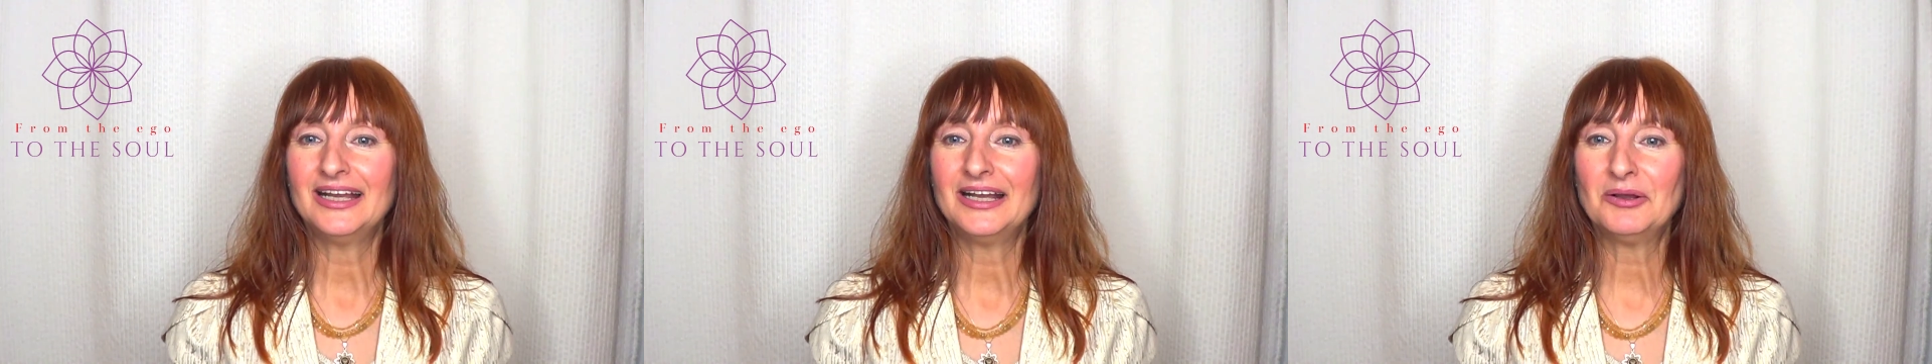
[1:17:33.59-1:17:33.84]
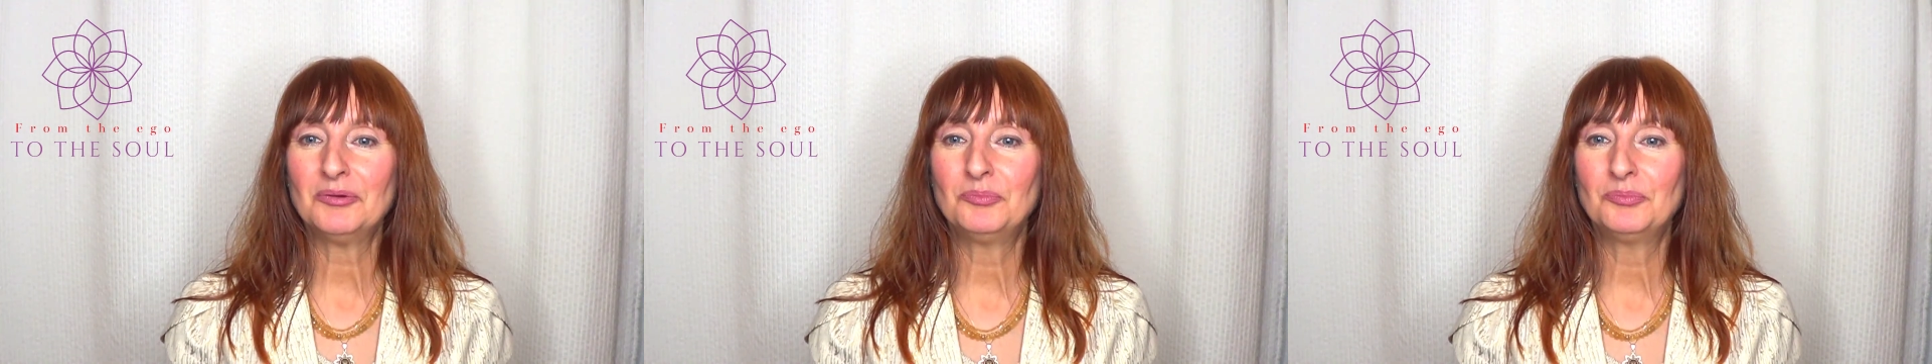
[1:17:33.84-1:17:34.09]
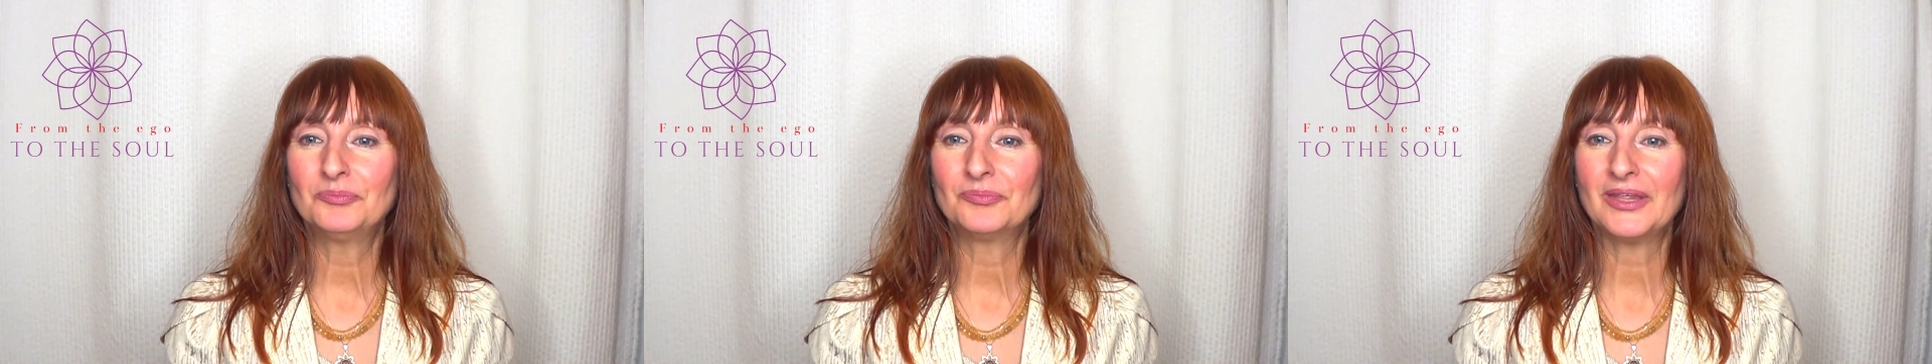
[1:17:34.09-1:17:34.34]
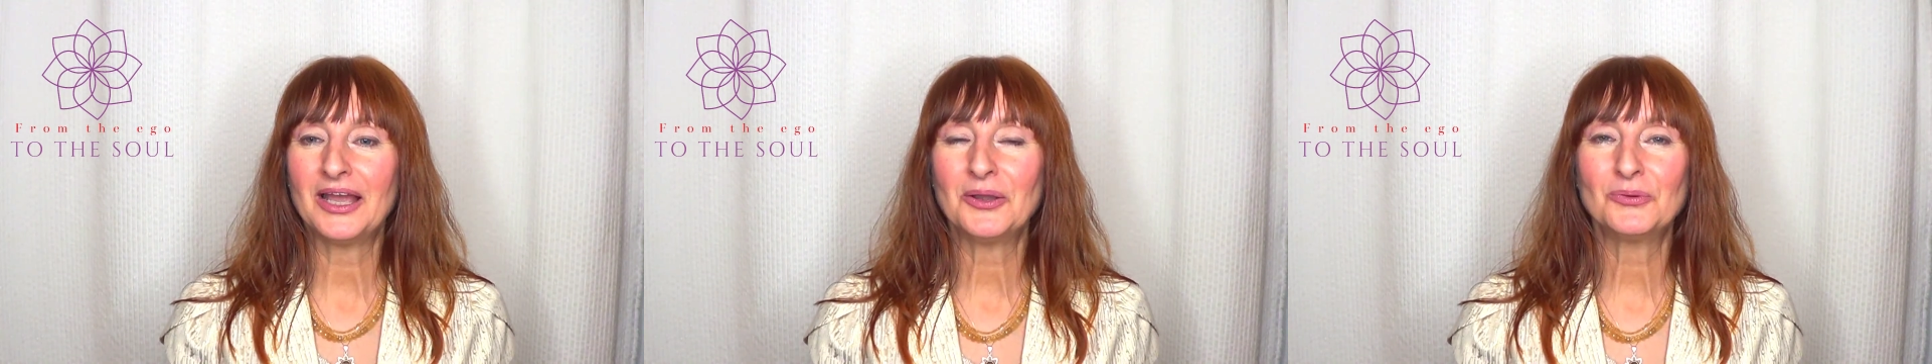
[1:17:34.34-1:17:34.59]

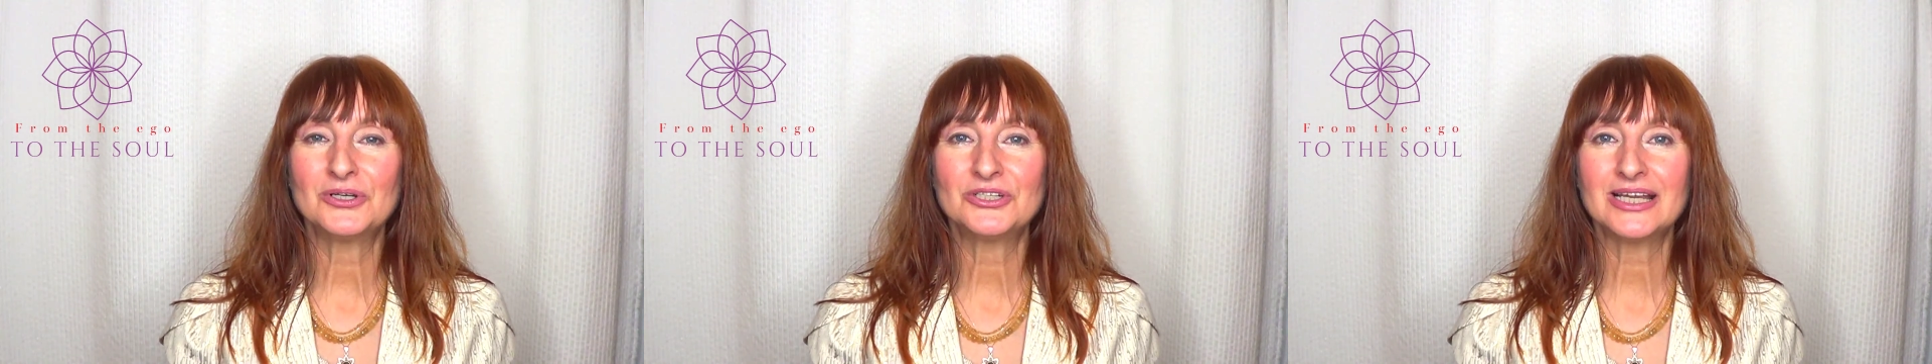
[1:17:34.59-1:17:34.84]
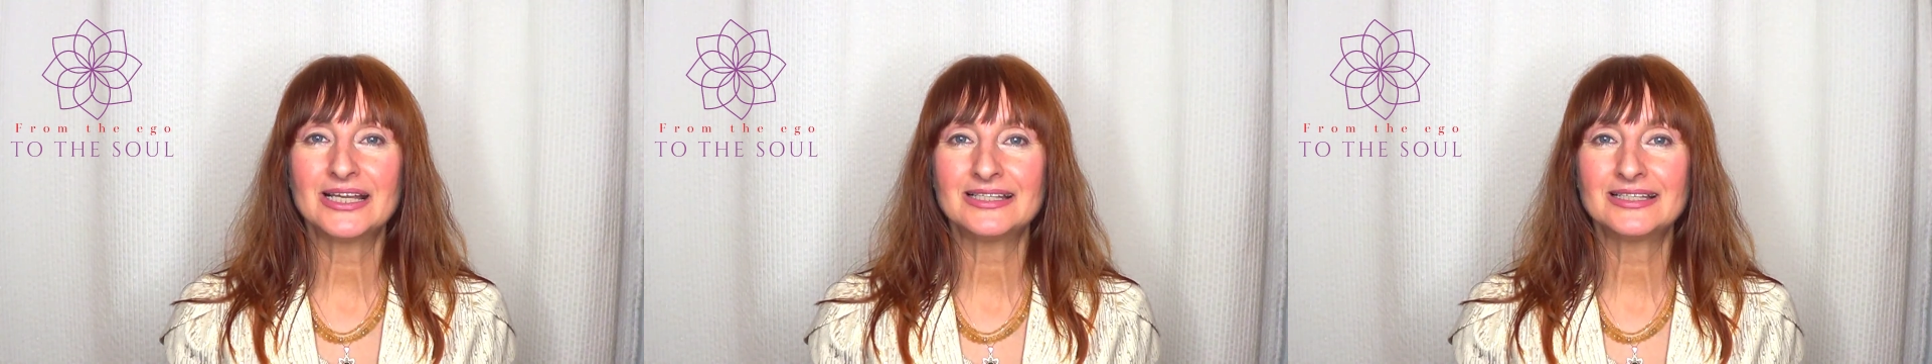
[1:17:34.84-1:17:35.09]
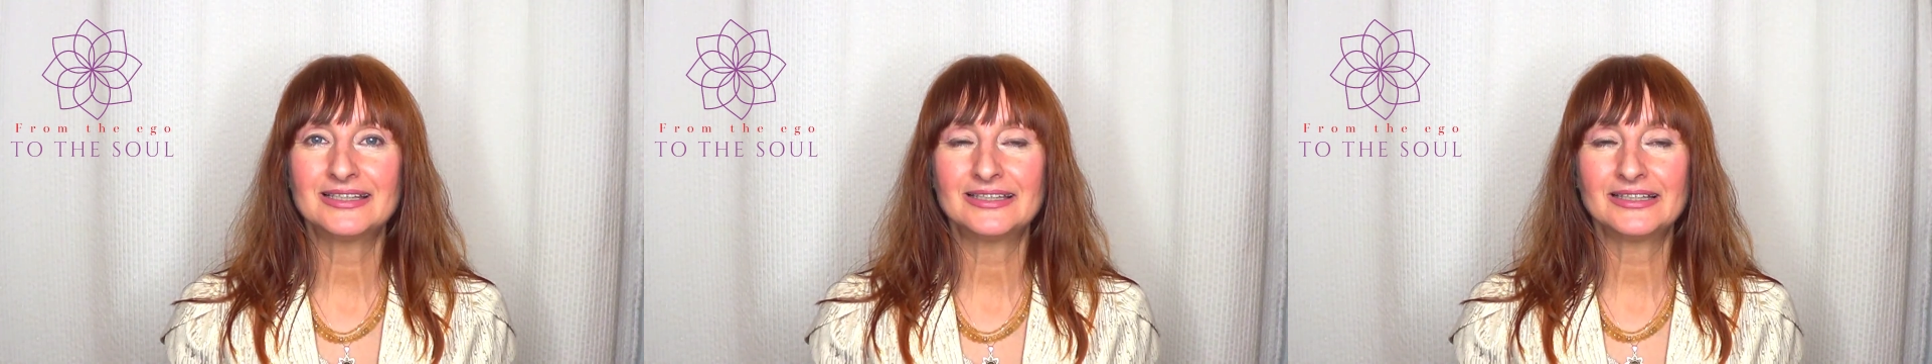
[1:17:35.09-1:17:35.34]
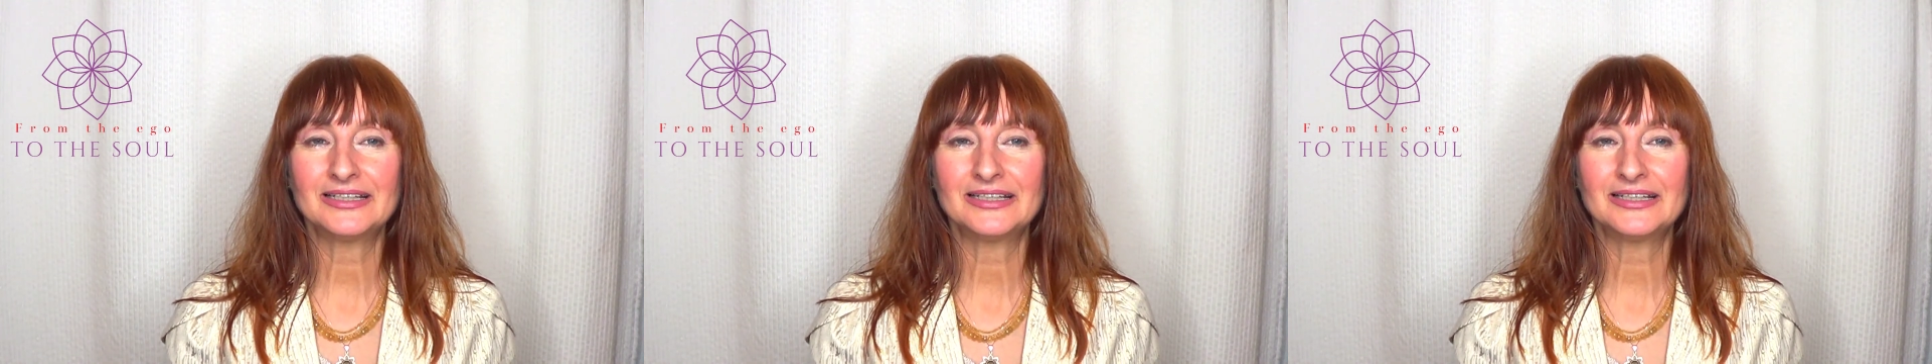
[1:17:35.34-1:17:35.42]
I will just